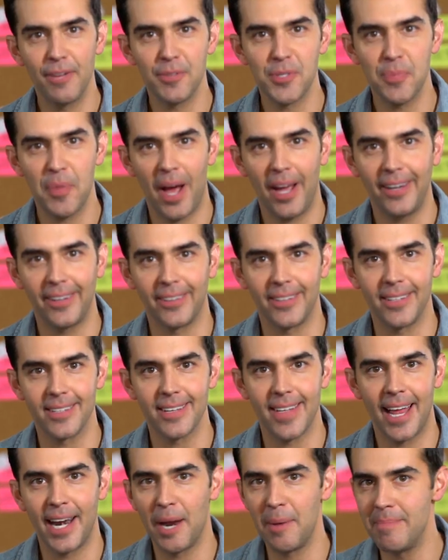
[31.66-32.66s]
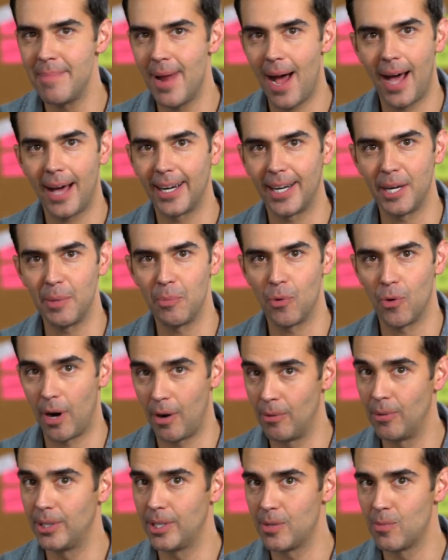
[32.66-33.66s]
of spiders, and I'm not anymore.
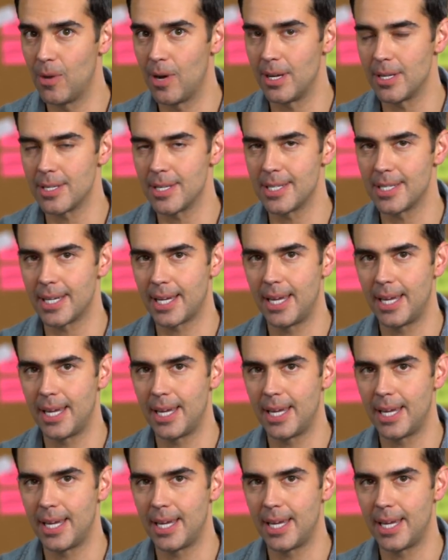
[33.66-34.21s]
I really was as a